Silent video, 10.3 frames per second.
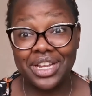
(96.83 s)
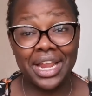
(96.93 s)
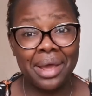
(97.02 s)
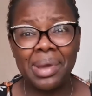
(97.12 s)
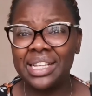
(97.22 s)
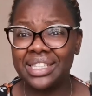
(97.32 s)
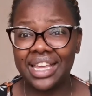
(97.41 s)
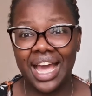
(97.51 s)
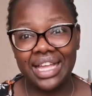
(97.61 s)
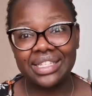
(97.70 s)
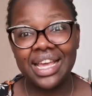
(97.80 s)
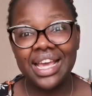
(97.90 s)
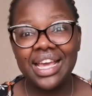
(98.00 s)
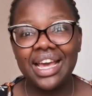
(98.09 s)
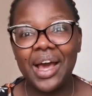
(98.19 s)
And I must say guys,
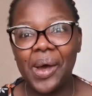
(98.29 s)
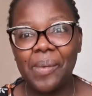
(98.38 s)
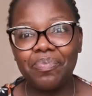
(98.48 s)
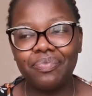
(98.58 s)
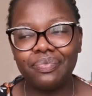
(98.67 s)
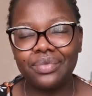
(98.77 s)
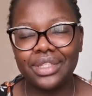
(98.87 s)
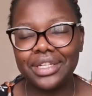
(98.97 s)
um,